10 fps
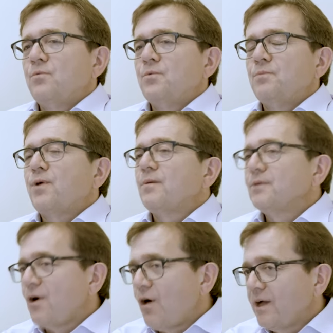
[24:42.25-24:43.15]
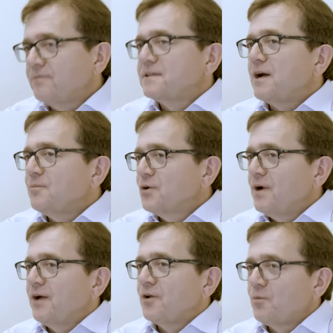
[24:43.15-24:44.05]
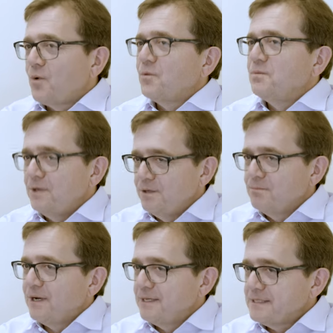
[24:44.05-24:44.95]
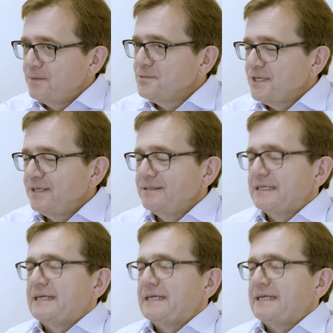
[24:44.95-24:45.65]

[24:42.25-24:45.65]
we probably all have to come to ground on what we mean by a subsidy.